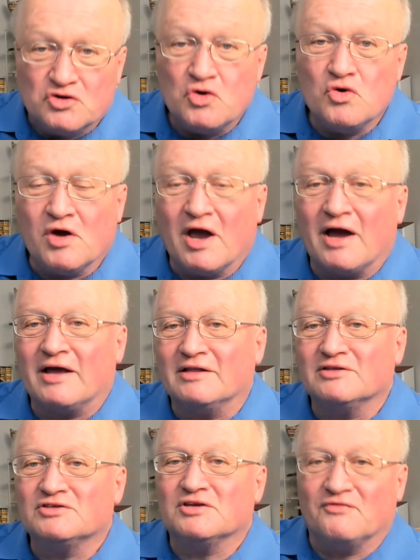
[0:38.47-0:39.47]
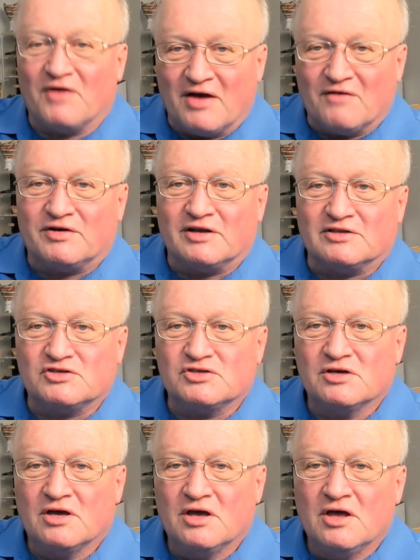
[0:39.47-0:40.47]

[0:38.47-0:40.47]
two kinds of evidence.